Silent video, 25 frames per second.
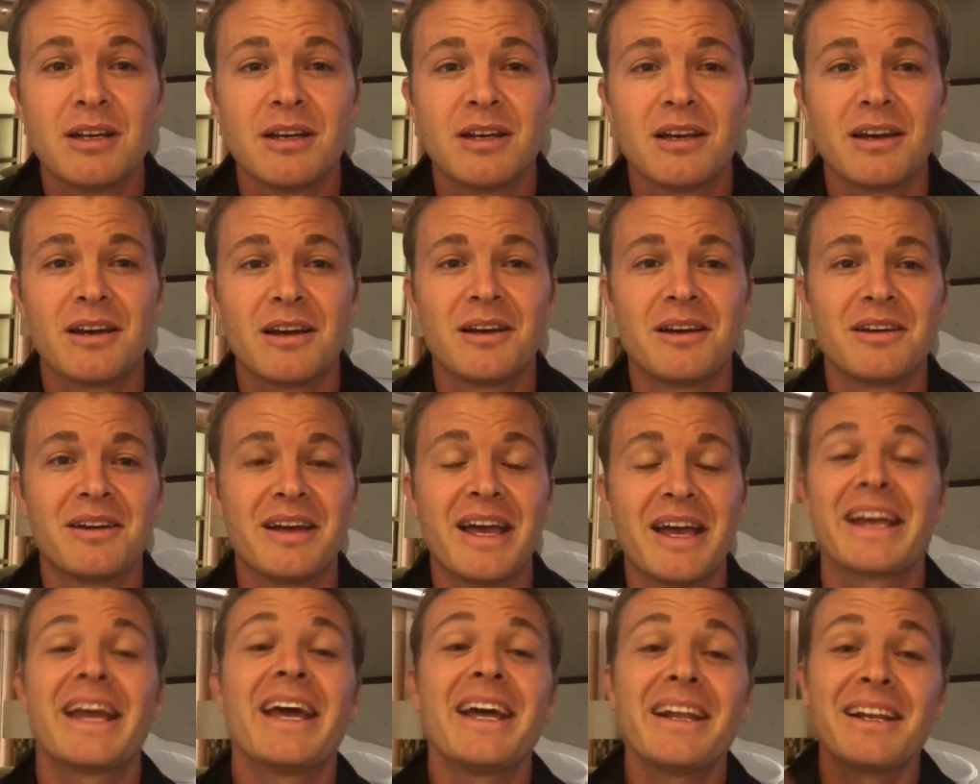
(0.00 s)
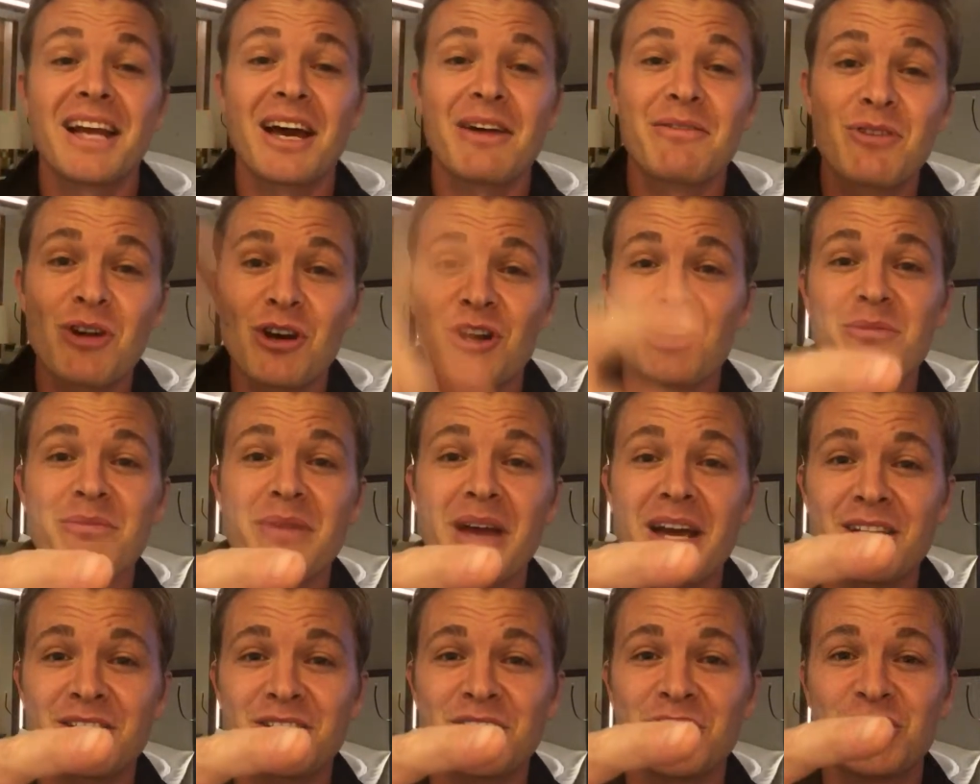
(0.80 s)
Again, I've got him
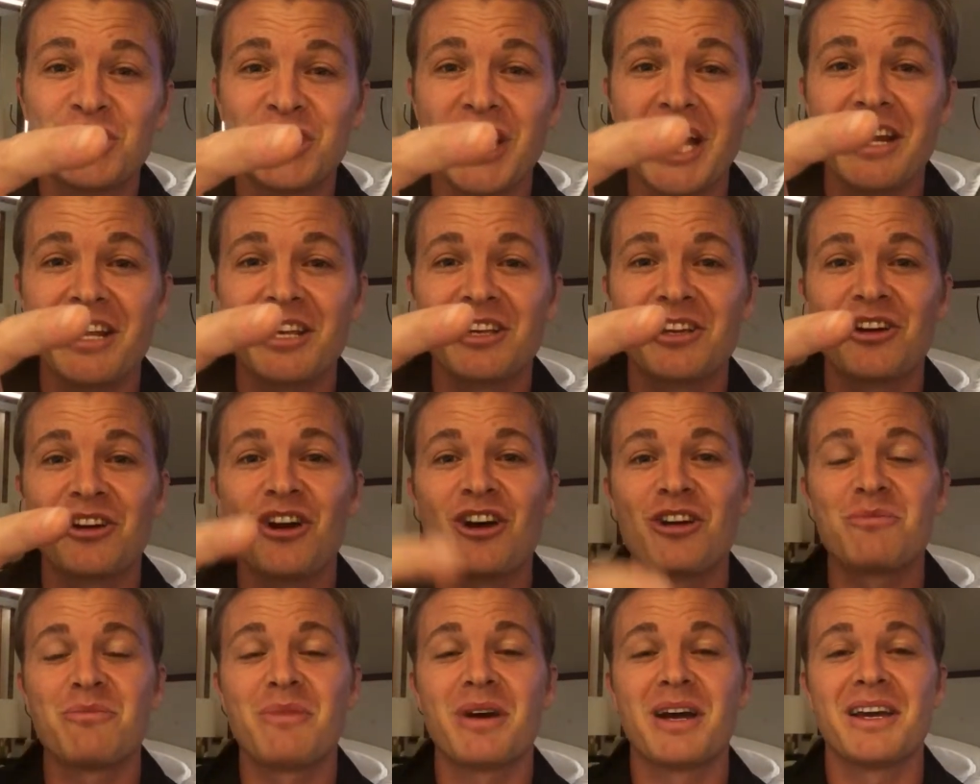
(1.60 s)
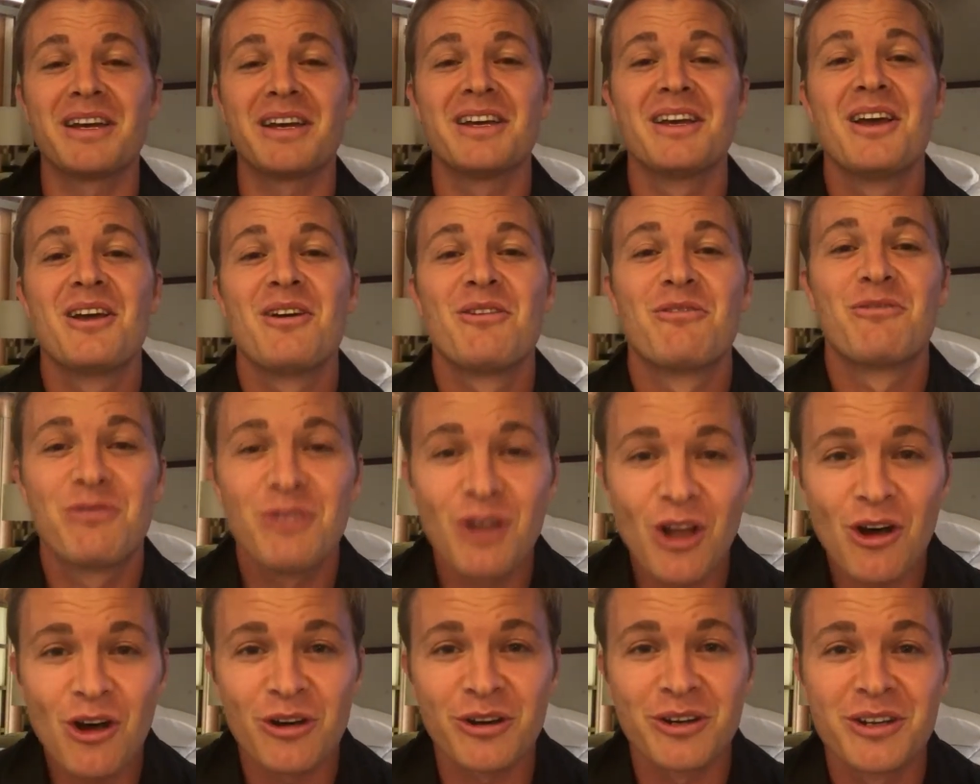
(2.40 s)
actually chatting on my
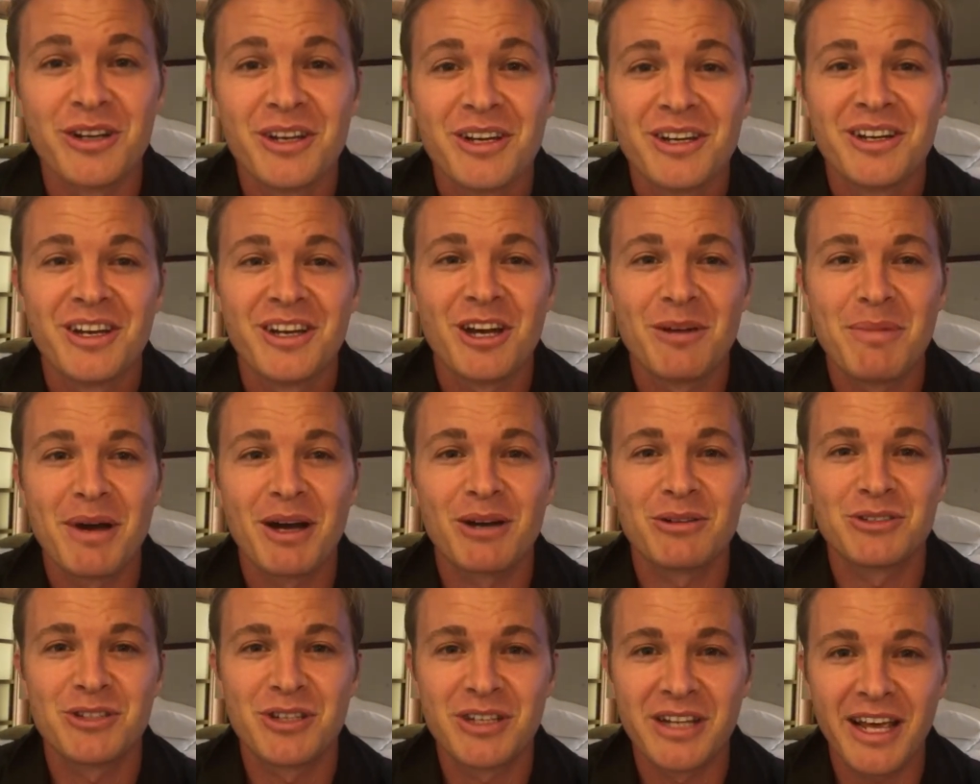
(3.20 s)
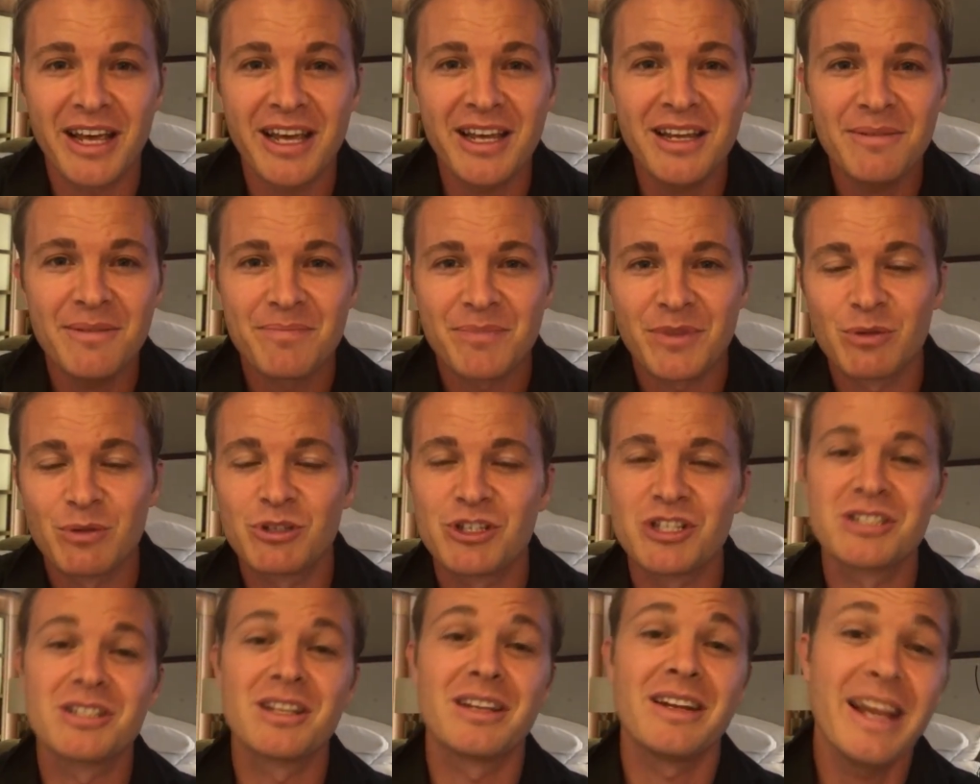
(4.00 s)
vlog about today, which
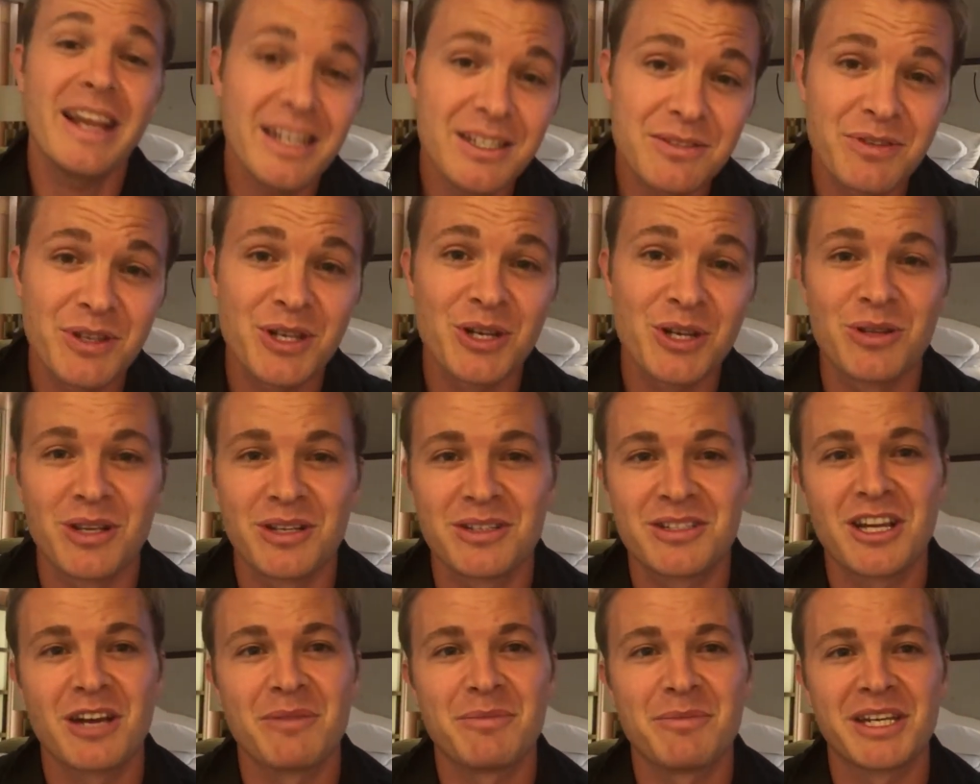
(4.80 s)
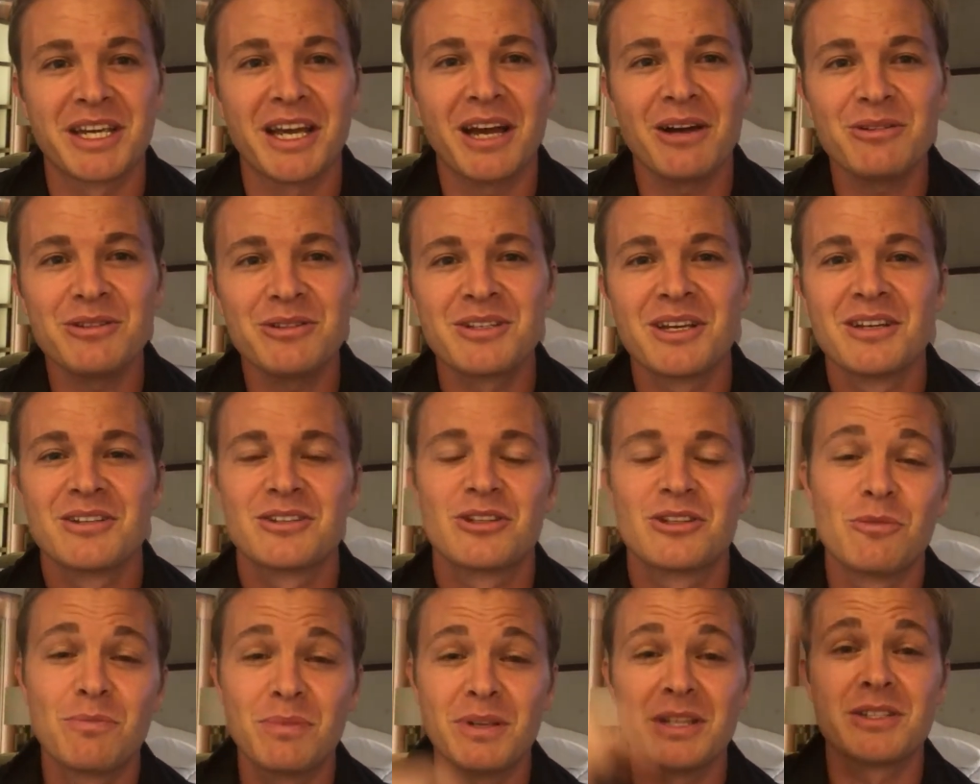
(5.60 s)
is the next video that's coming out.
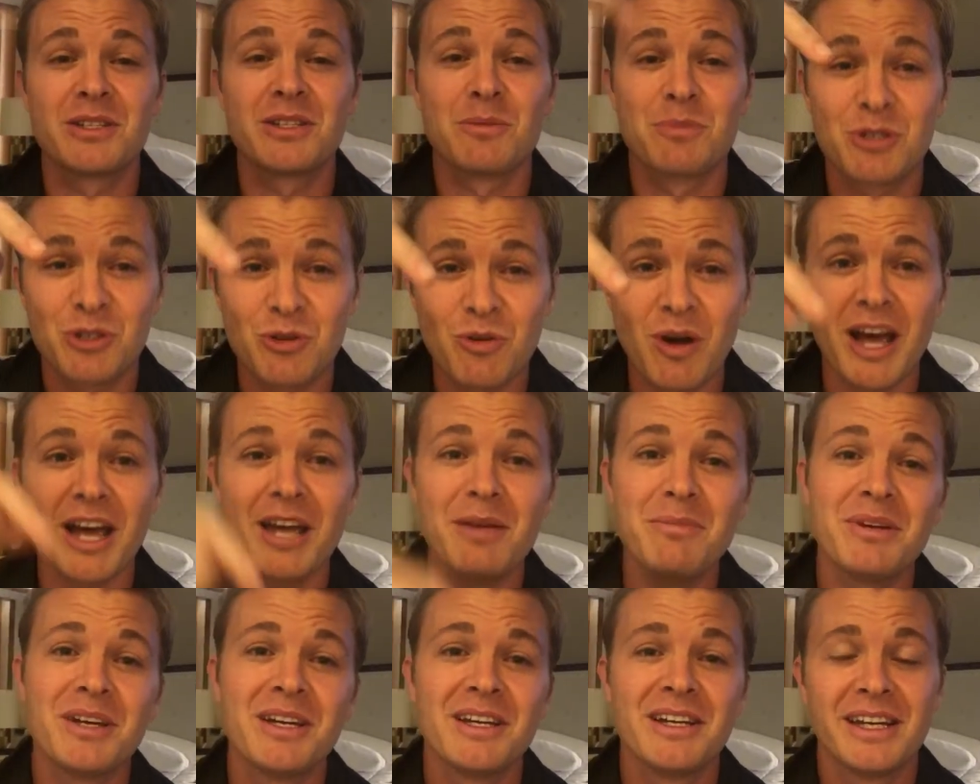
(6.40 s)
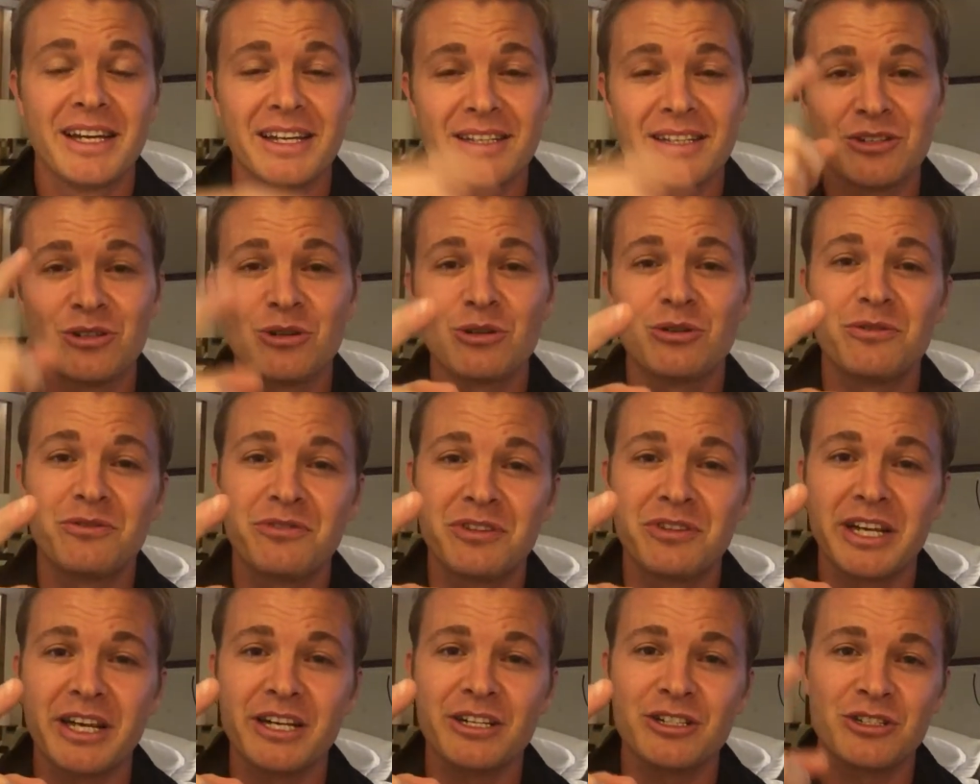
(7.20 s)
So please subscribe, hit the
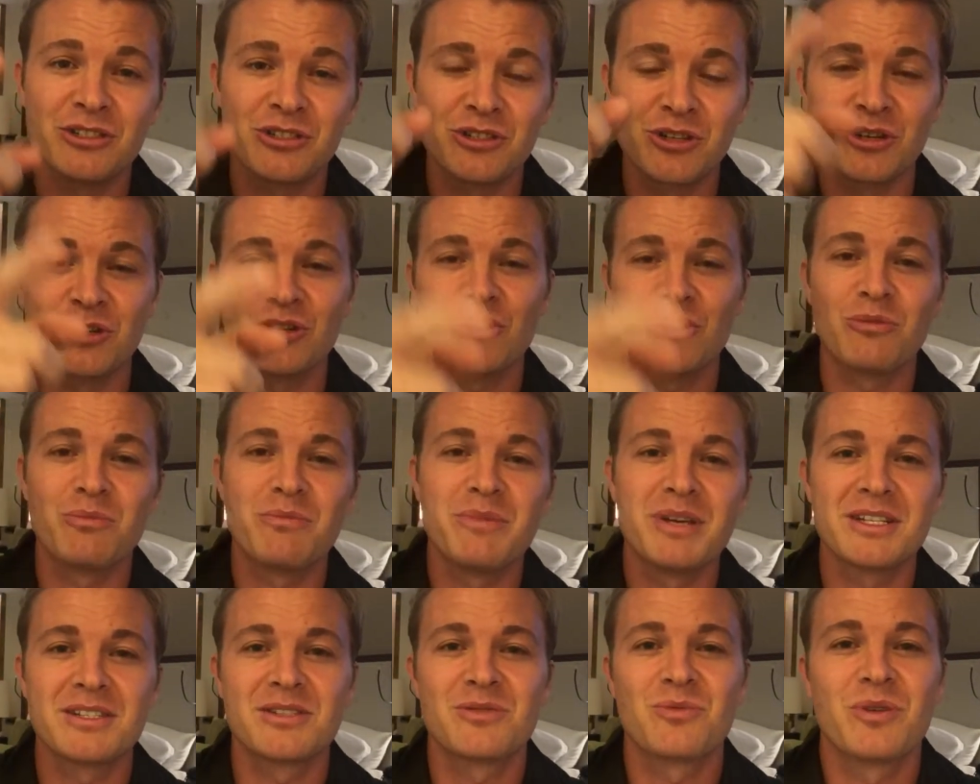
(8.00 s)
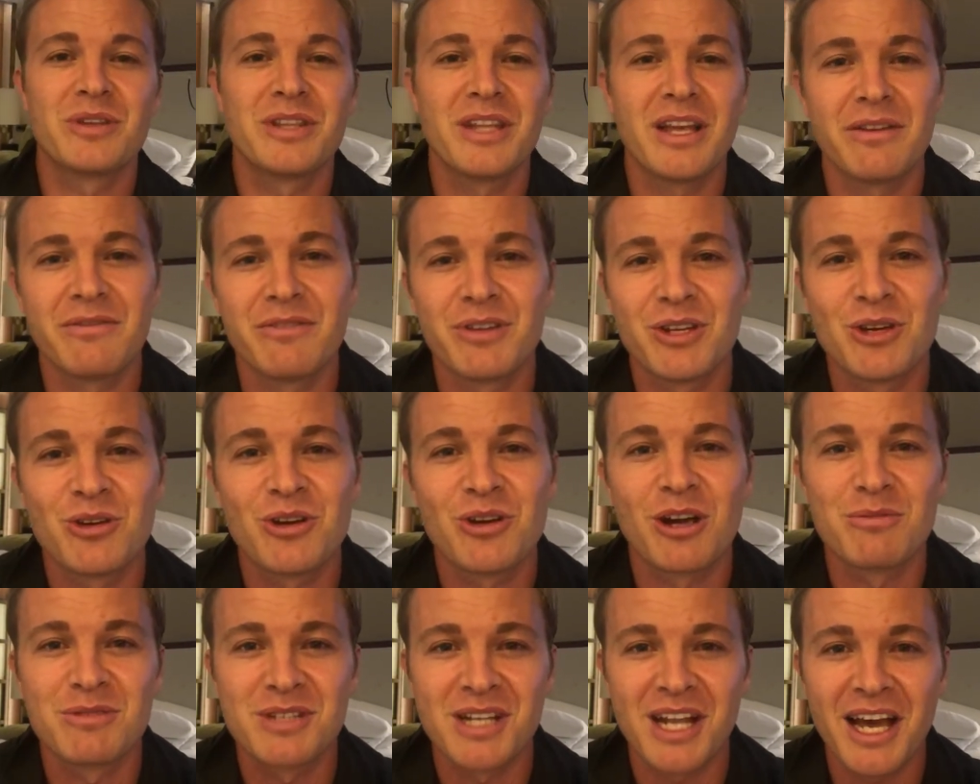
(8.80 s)
notification so you don't miss when that video
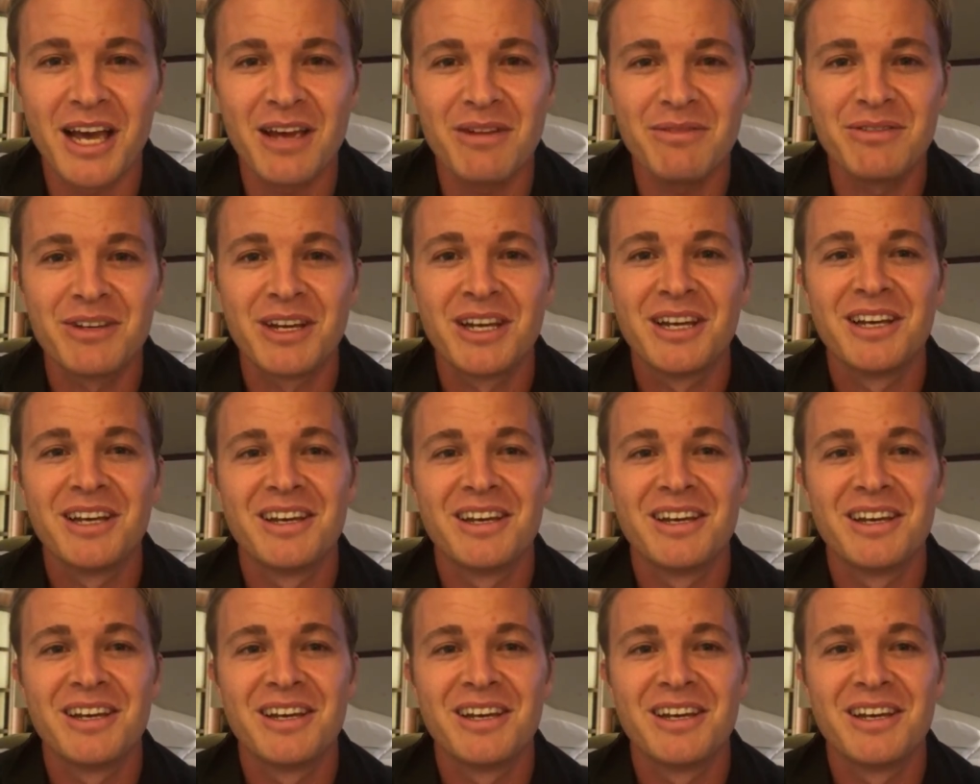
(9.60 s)
comes live.